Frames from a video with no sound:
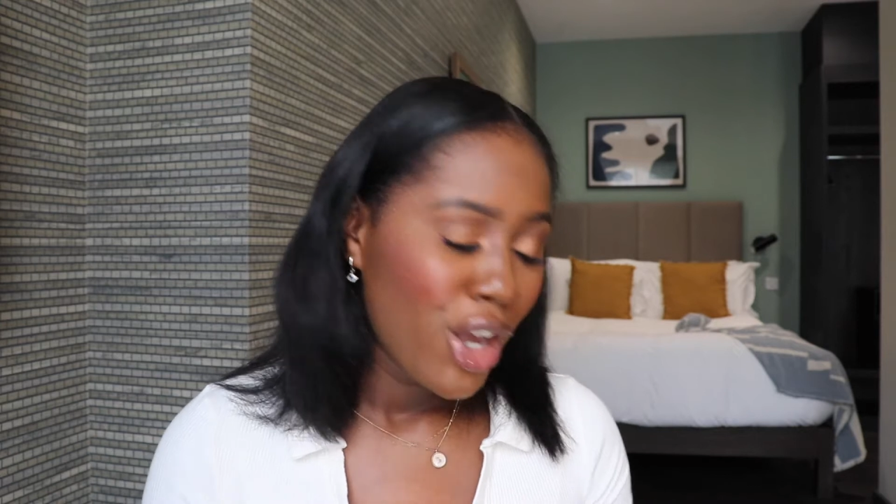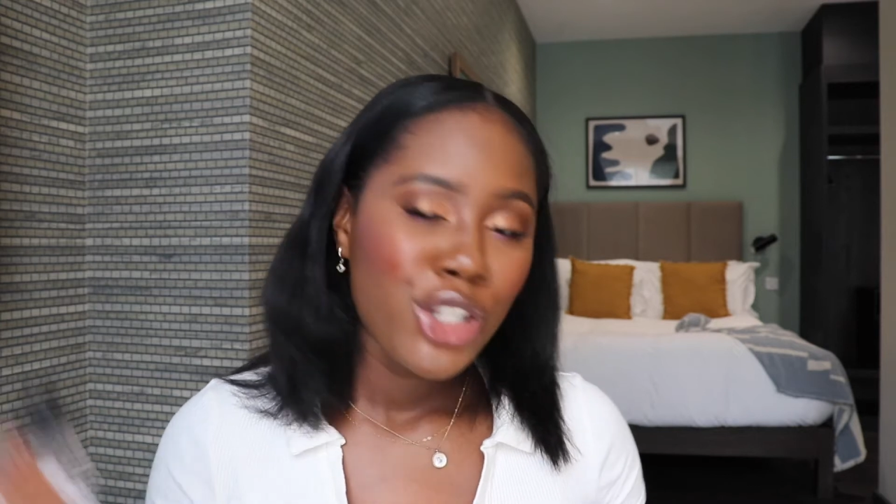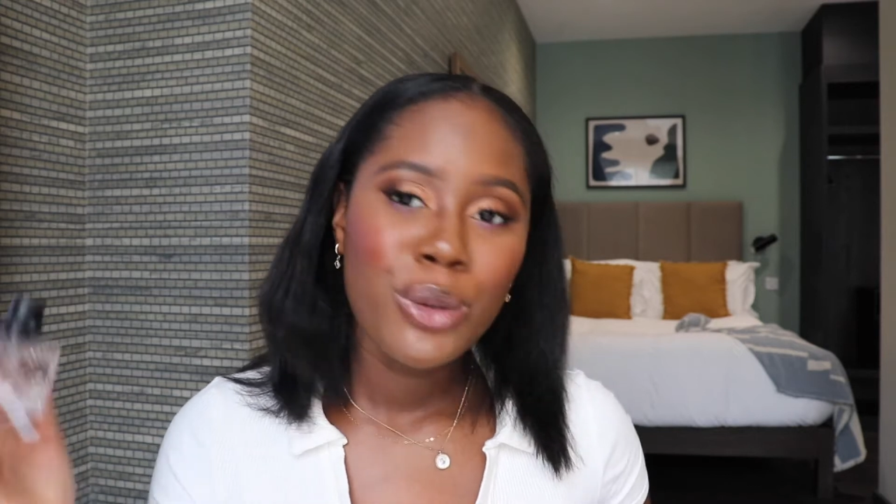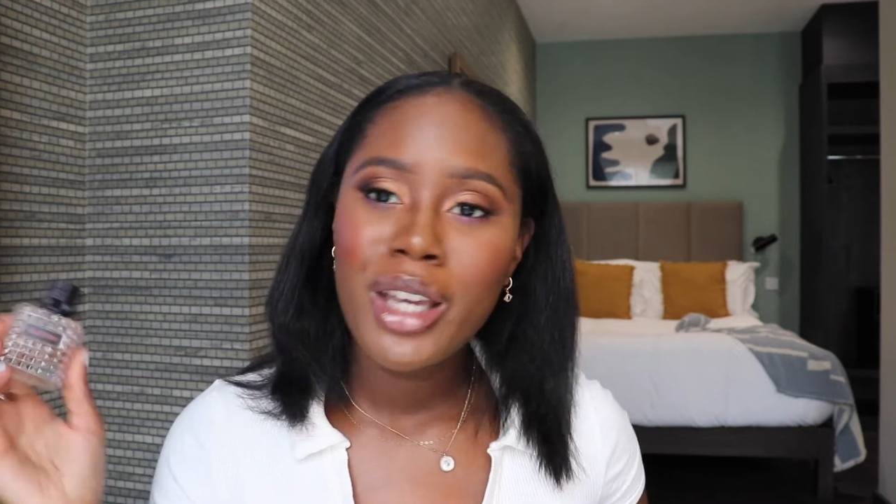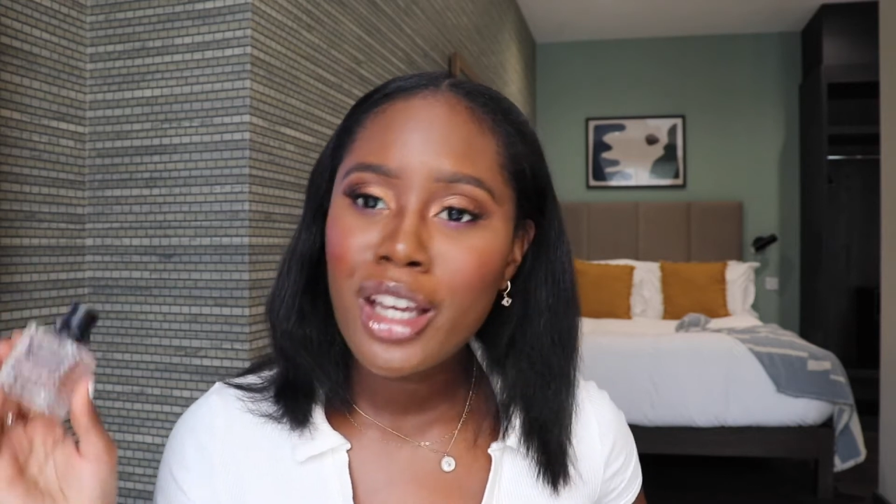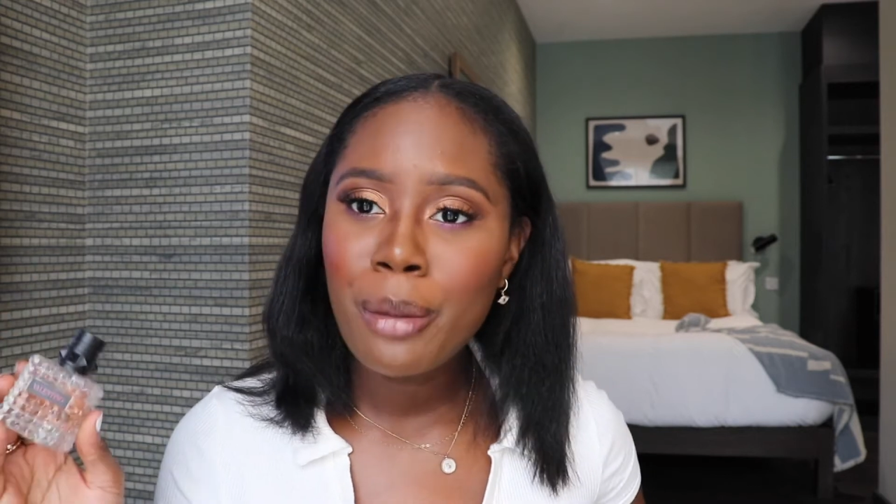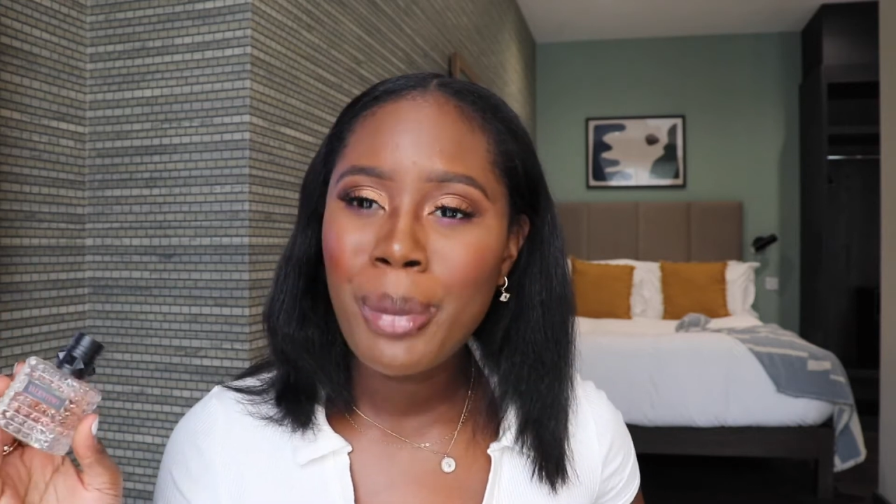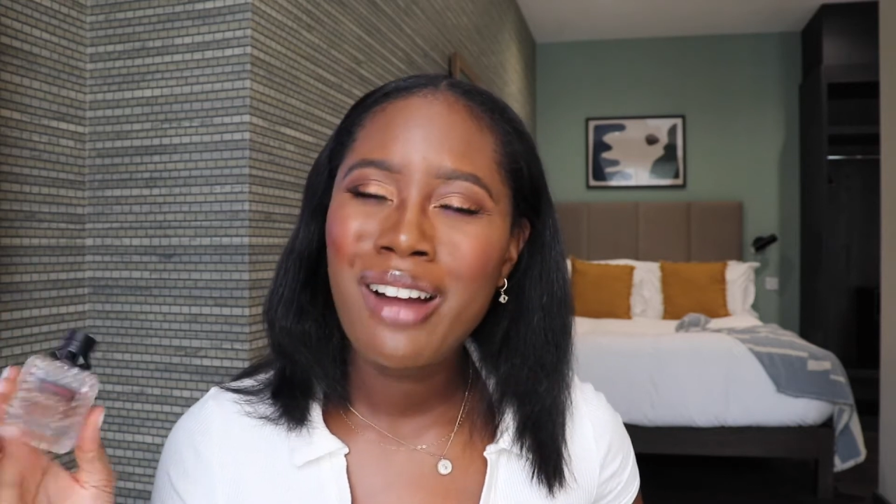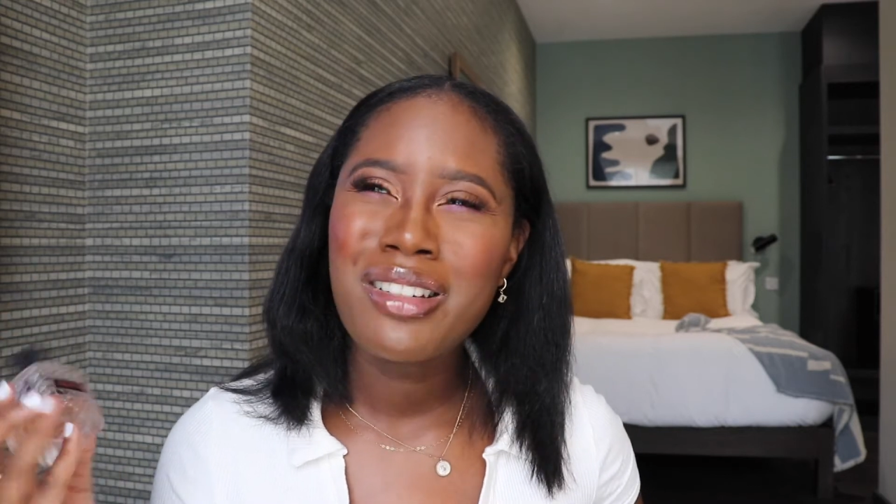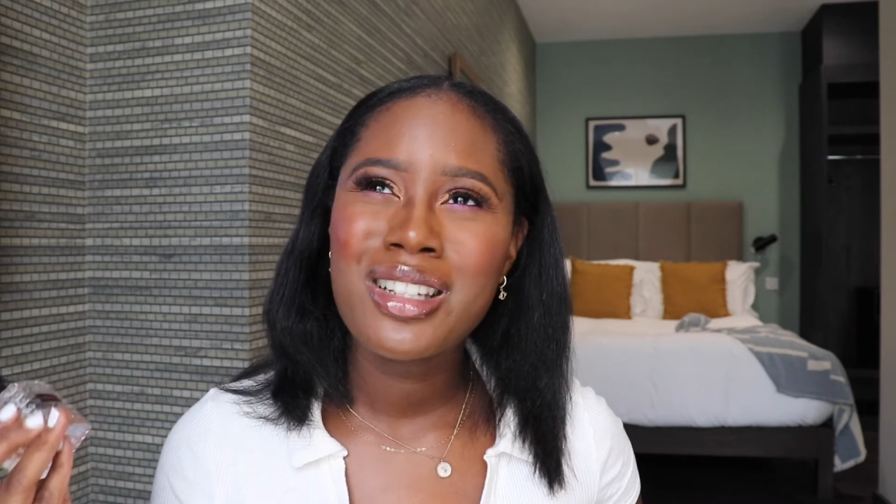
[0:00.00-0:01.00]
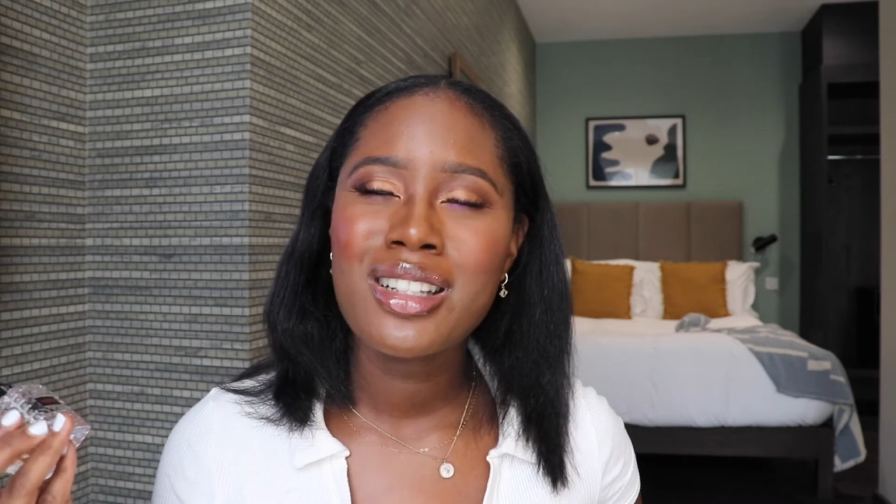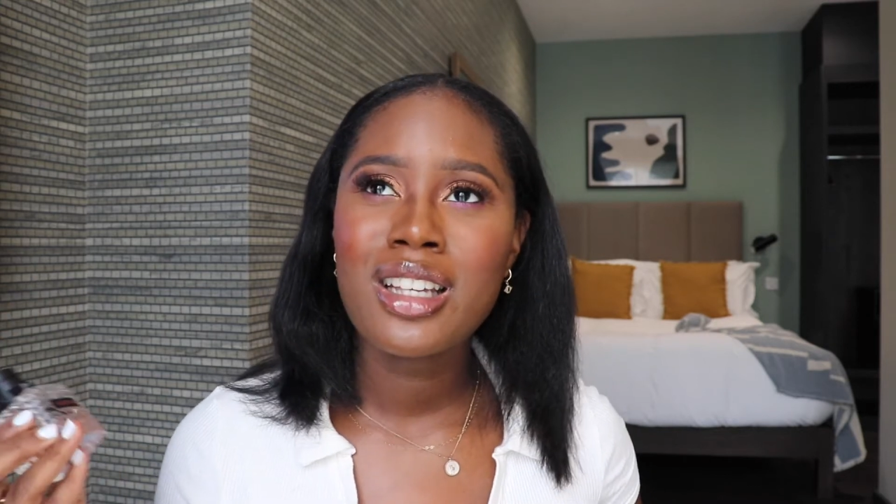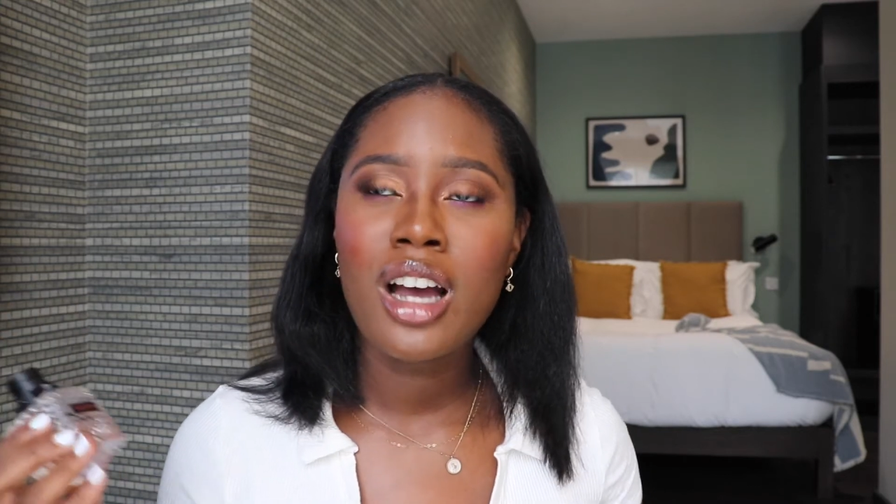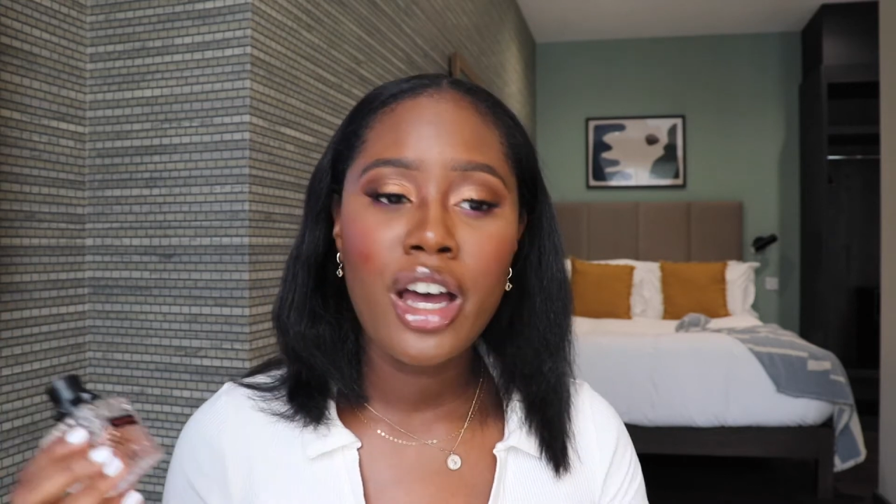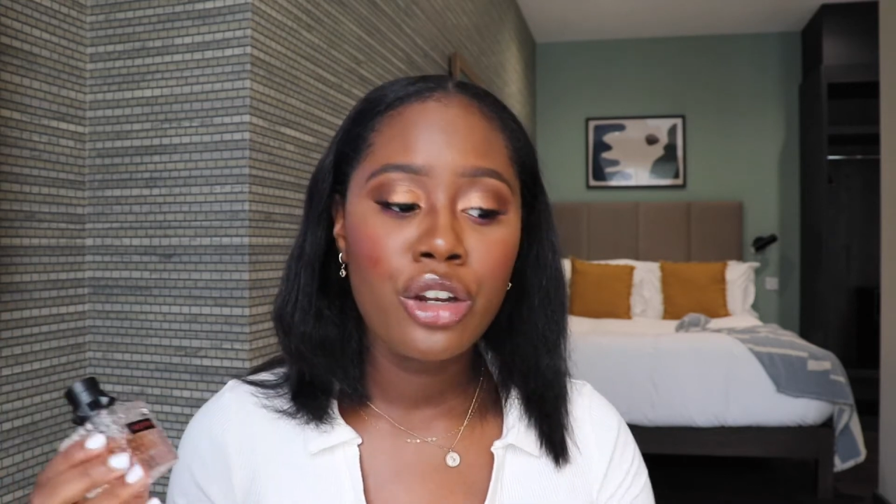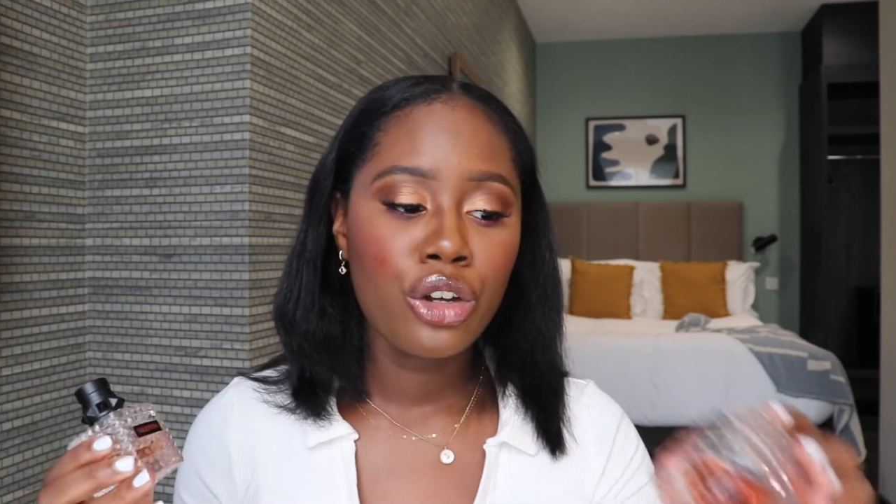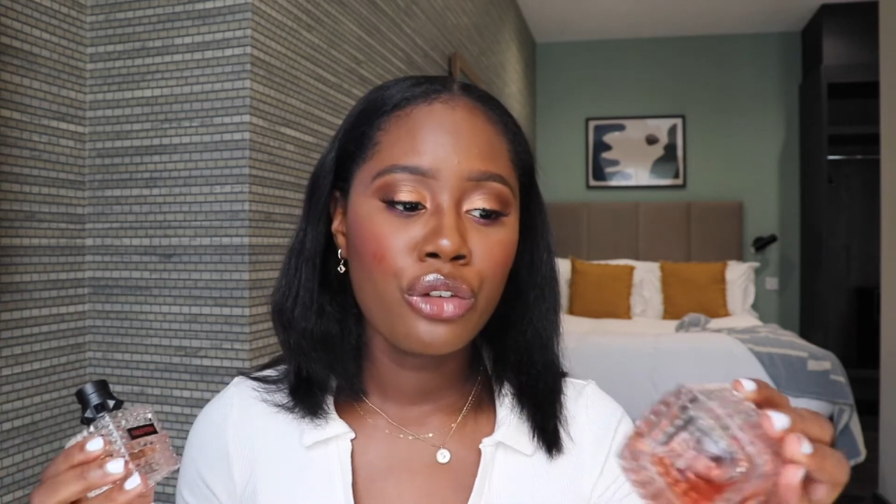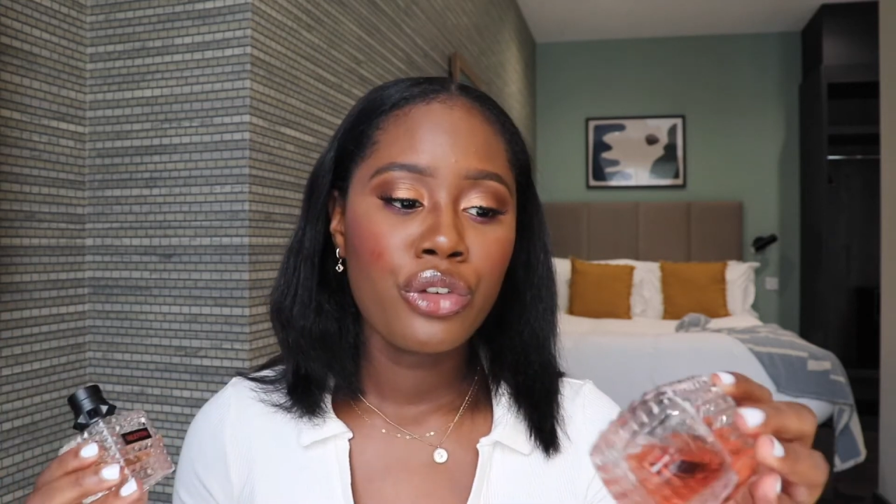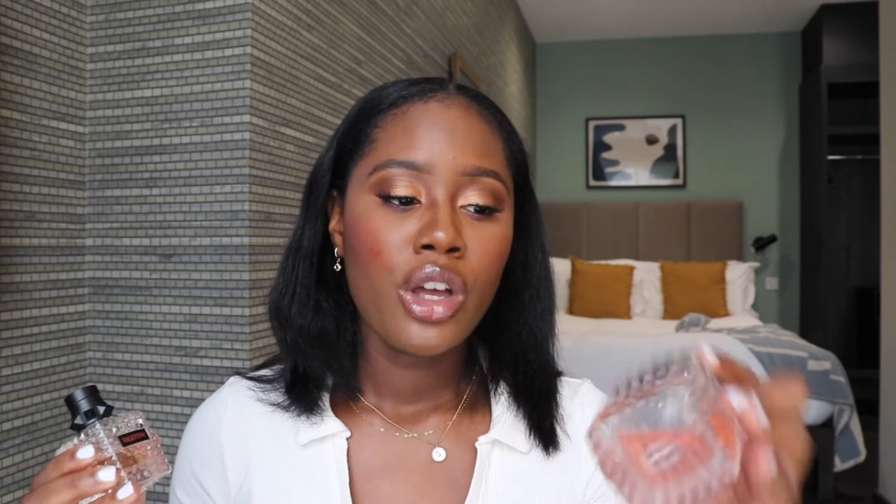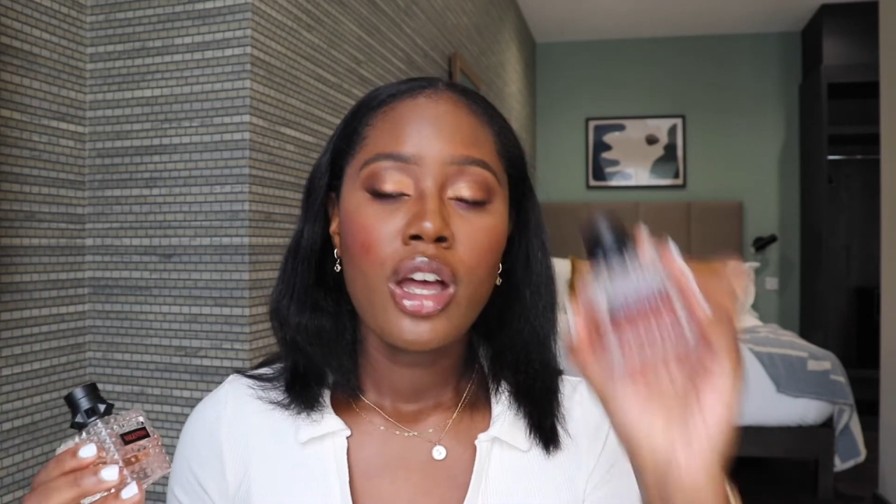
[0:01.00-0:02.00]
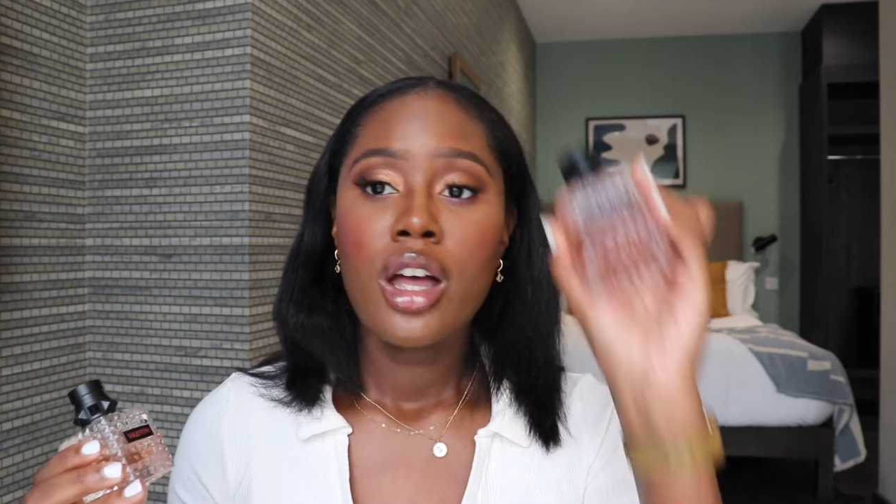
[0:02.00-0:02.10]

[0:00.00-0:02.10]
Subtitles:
So in comparison to kind of